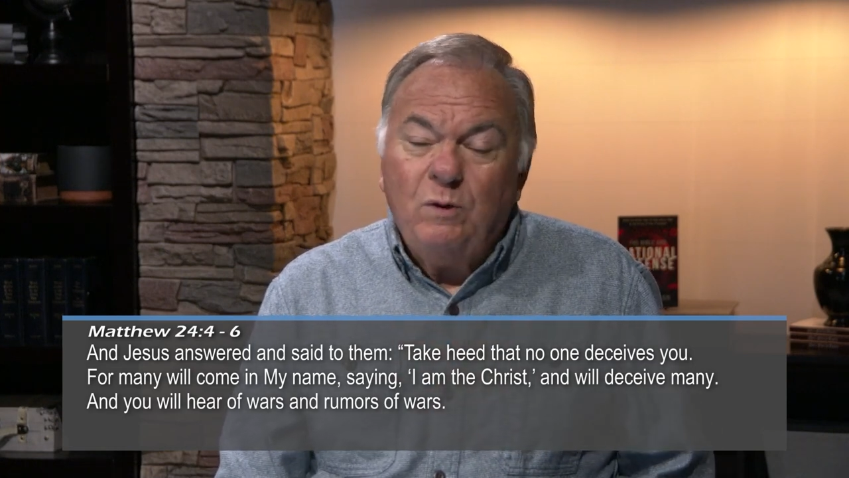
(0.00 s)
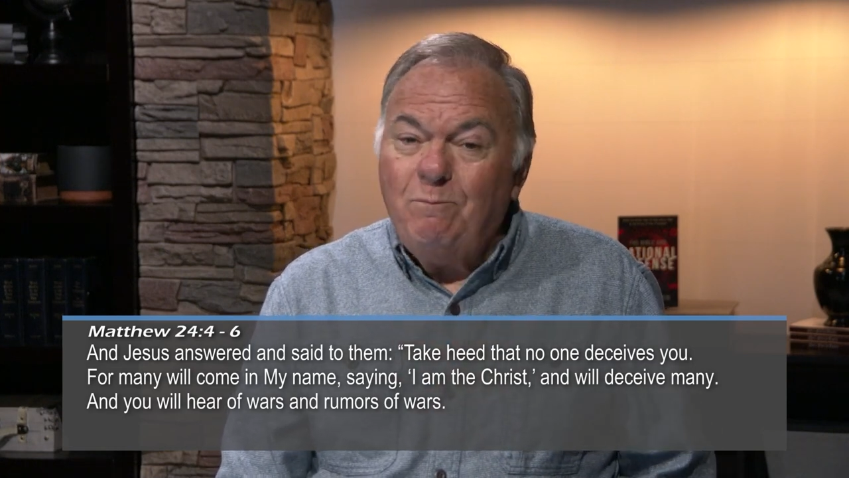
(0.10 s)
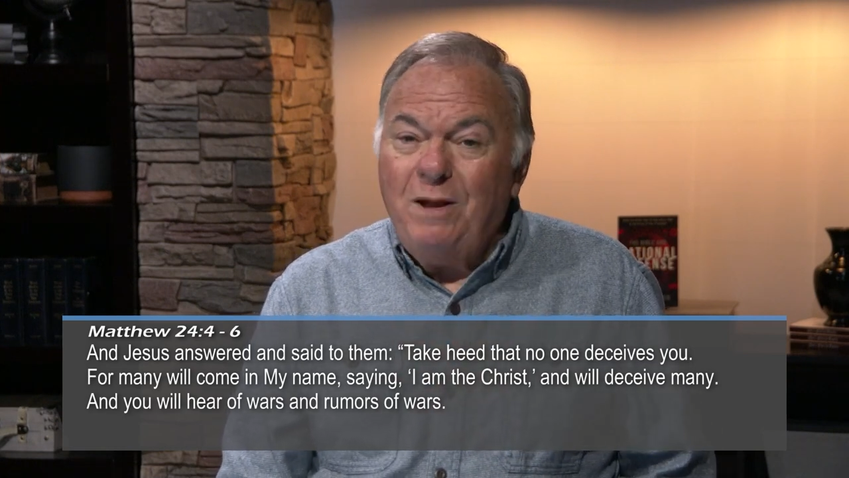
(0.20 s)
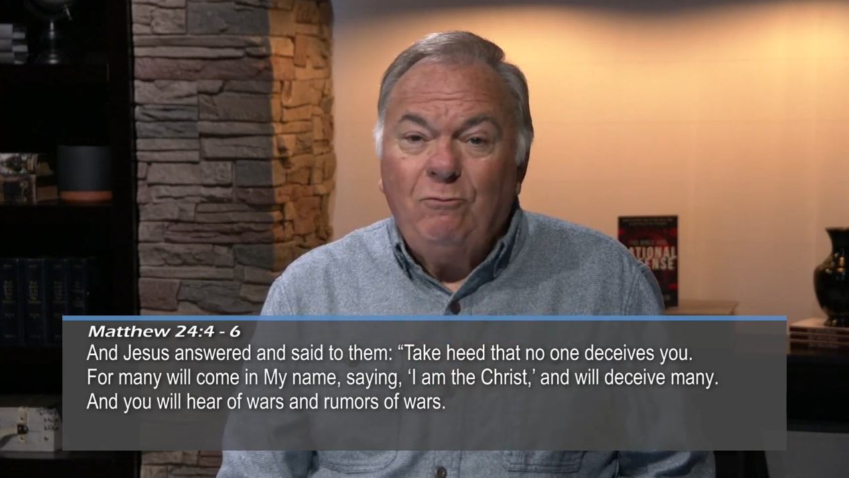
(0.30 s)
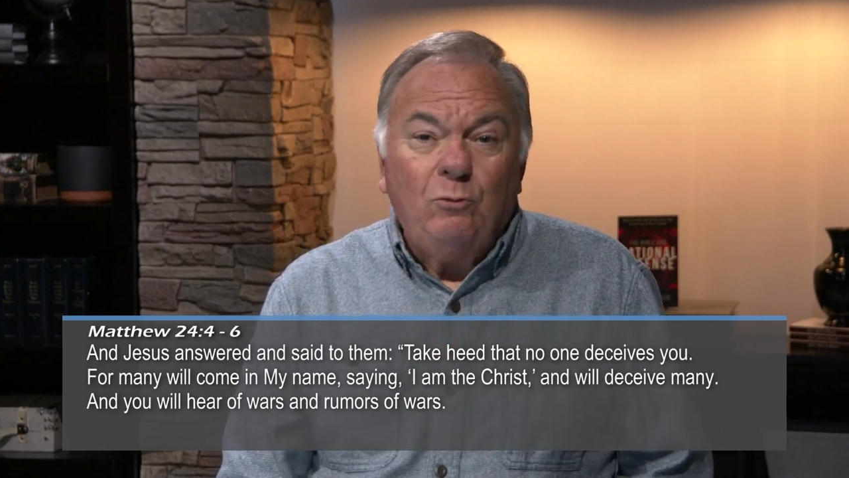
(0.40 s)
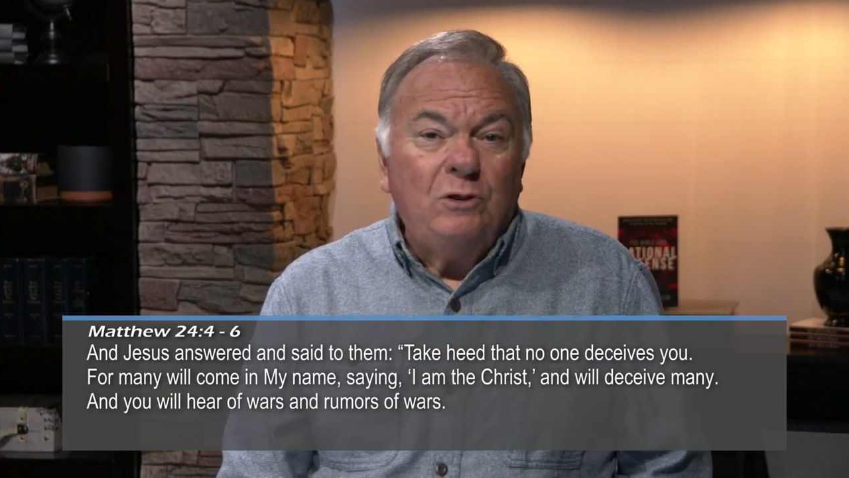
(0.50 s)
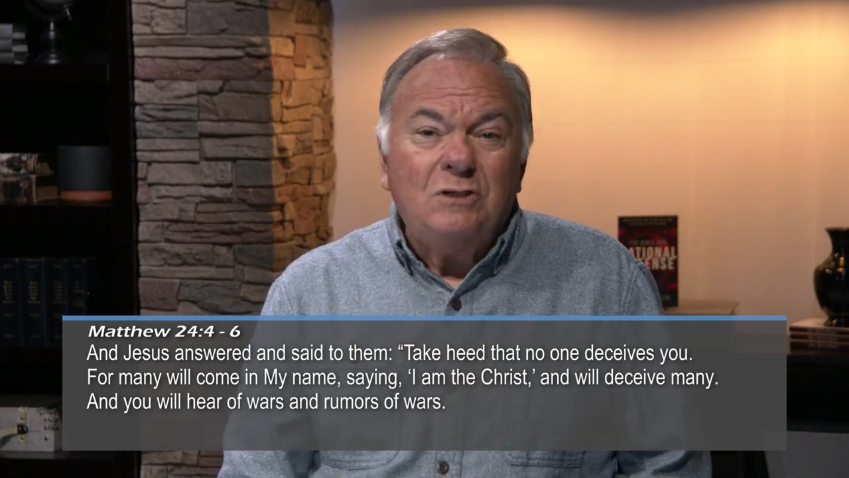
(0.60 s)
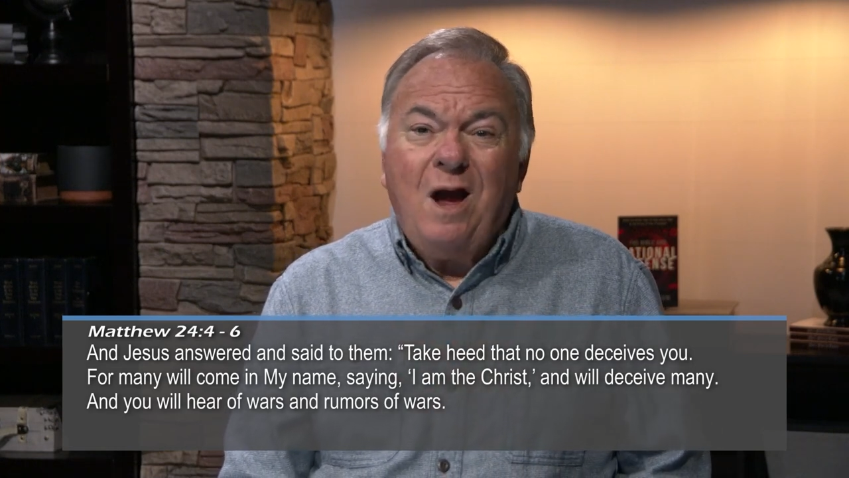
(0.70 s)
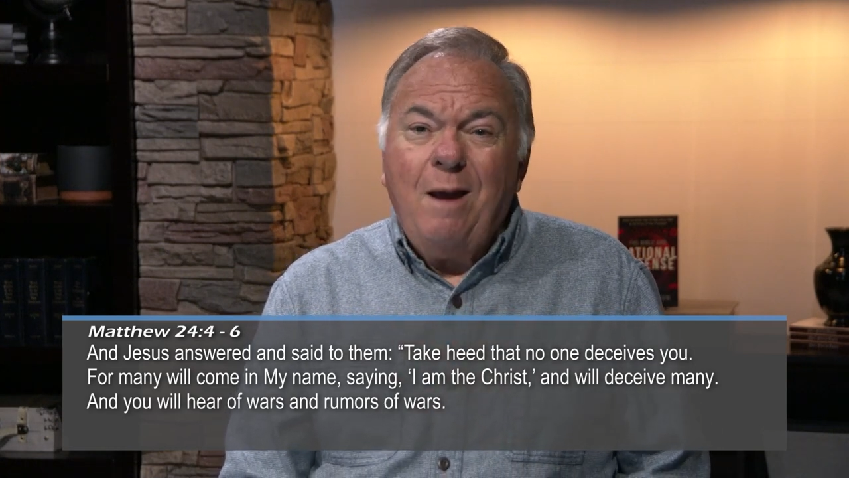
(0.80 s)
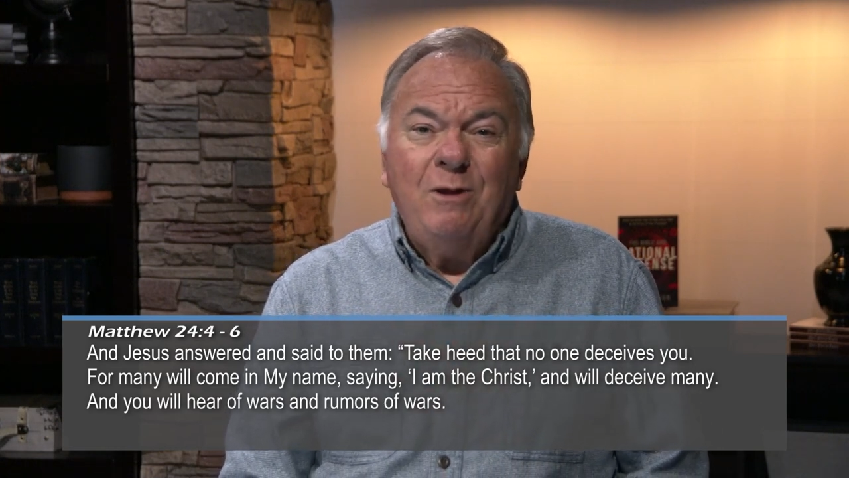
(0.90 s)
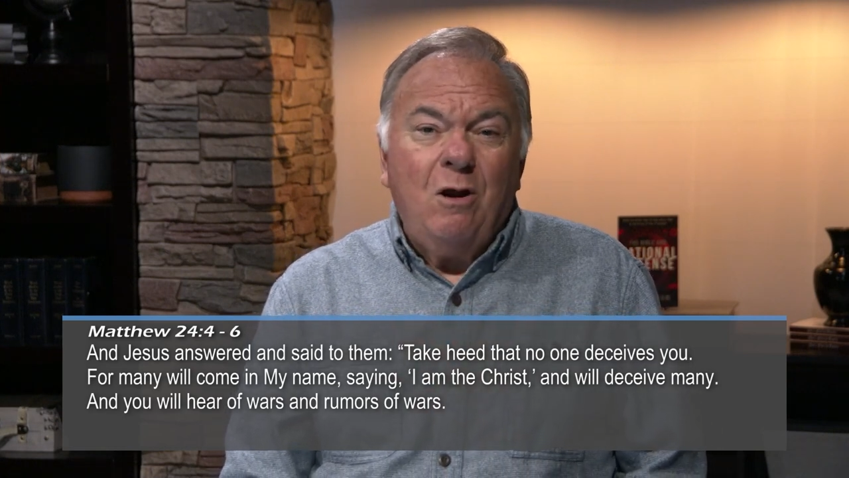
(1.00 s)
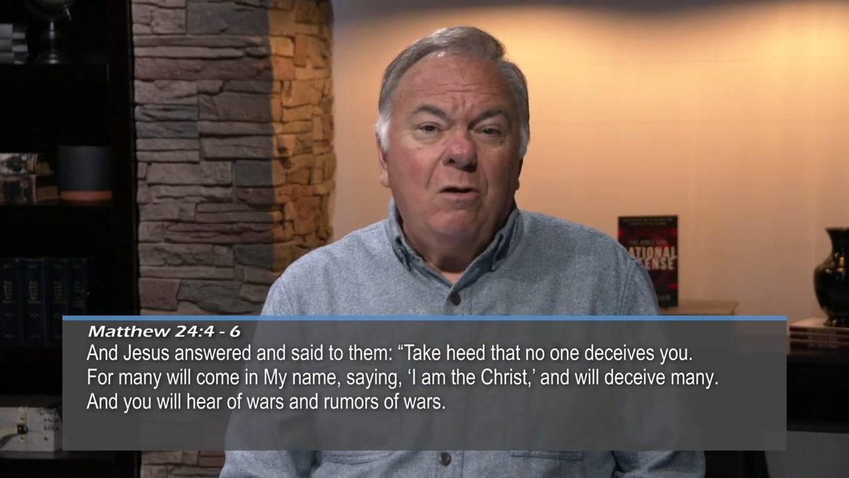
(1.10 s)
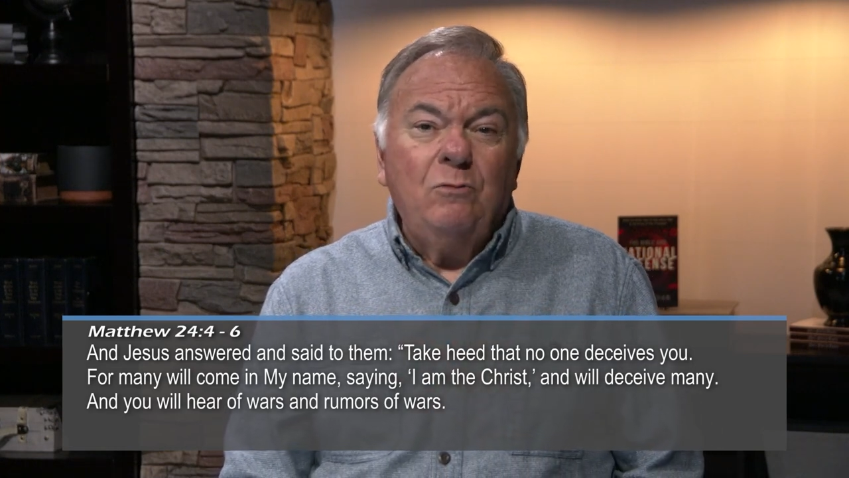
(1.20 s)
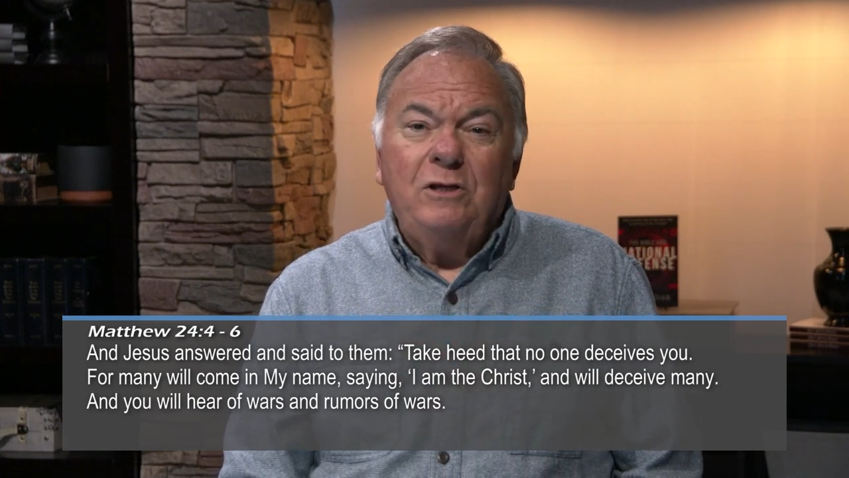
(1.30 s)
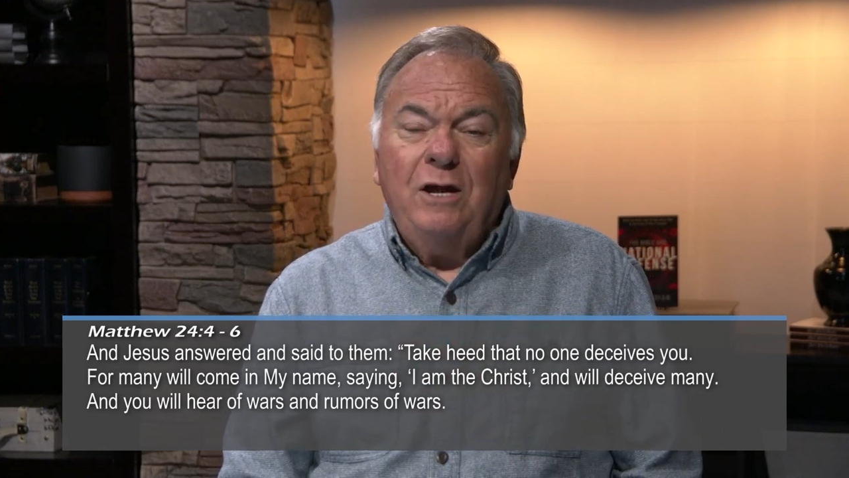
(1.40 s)
We've been through a time in our
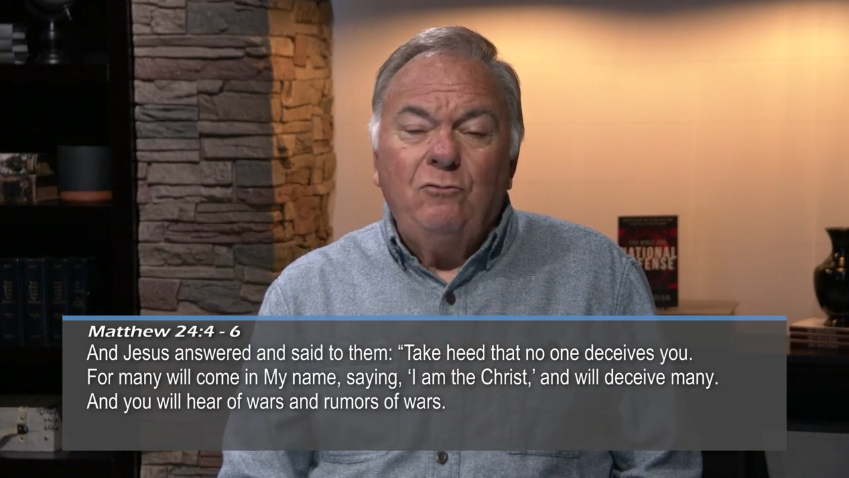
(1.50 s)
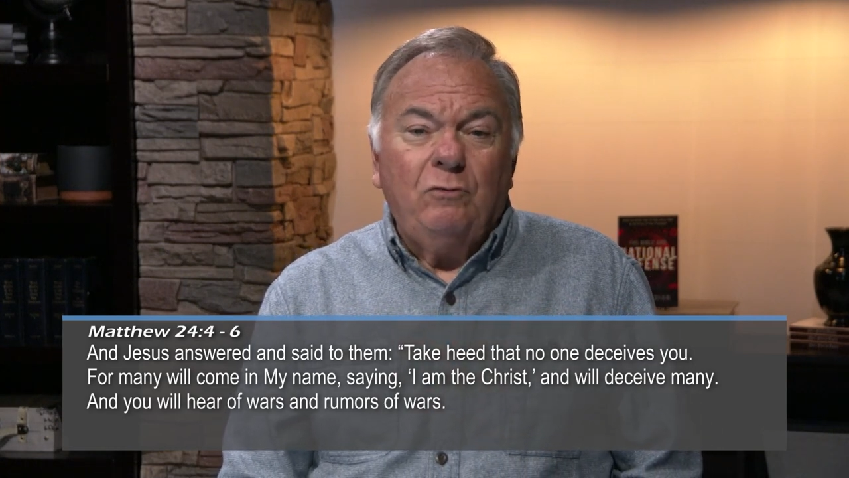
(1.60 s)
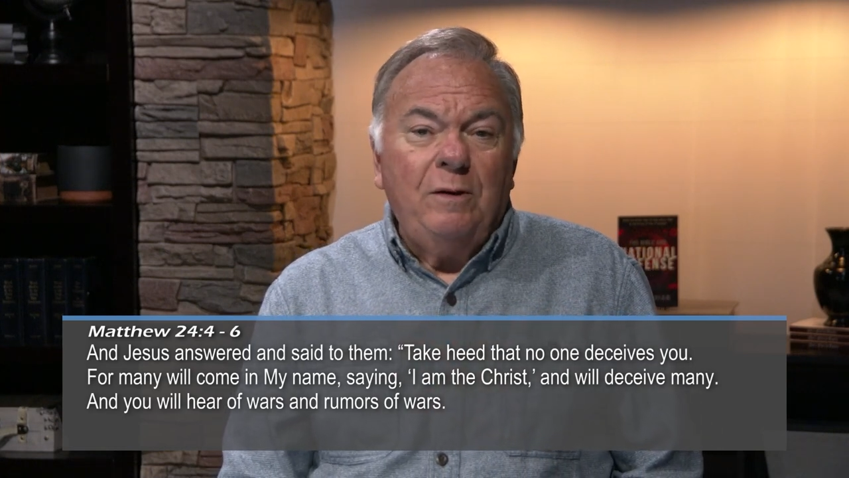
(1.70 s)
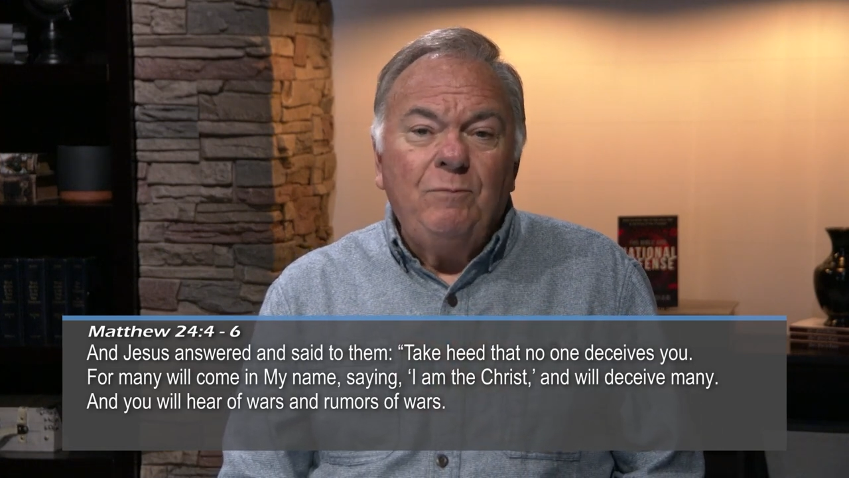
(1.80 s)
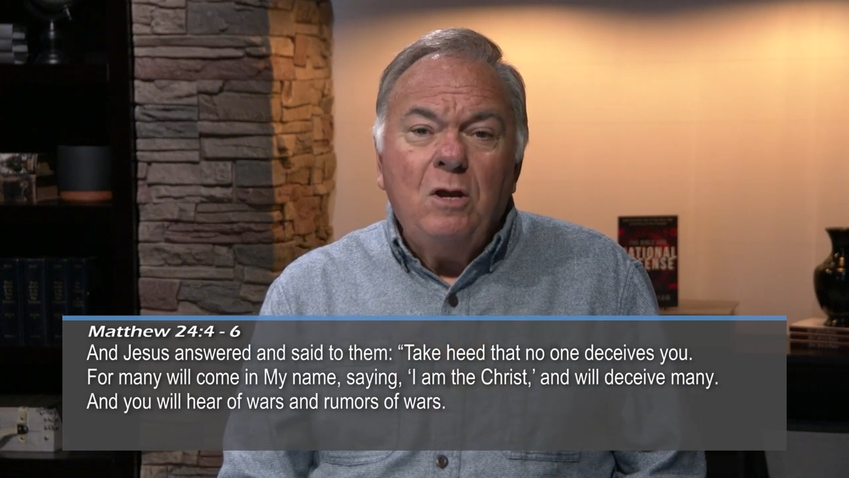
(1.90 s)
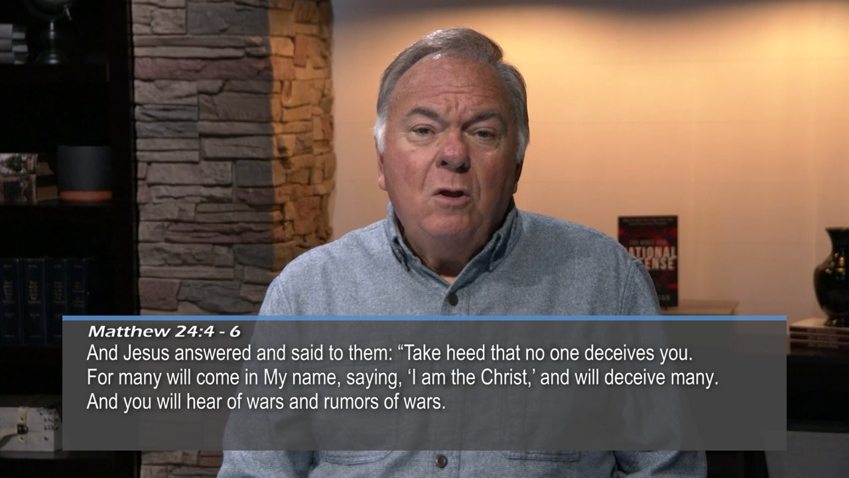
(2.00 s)
own country